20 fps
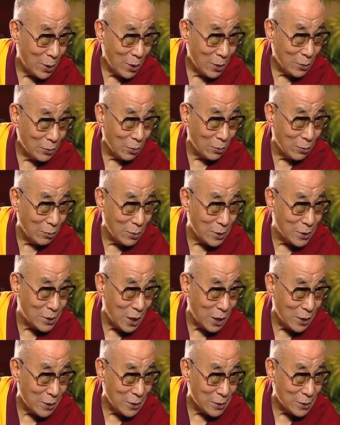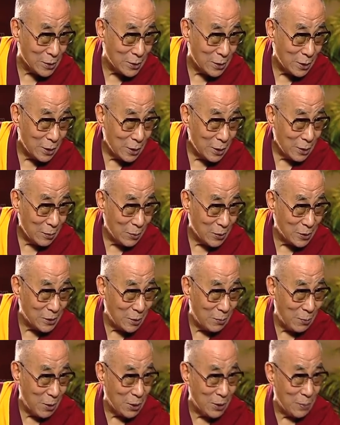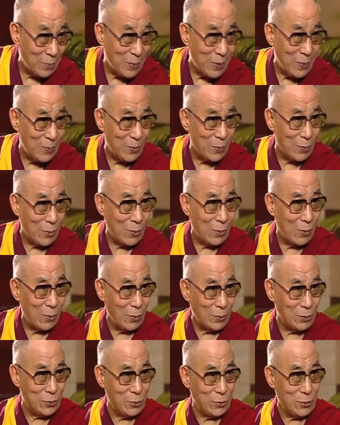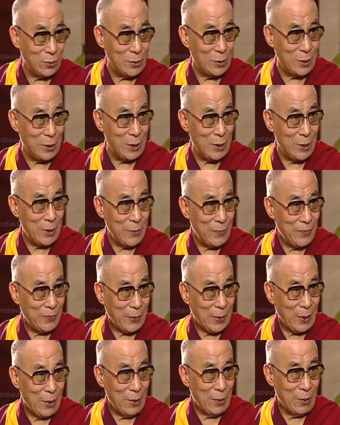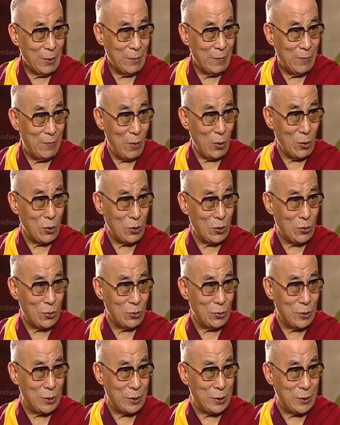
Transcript: not only Chinese, but some other people also, you see, fond to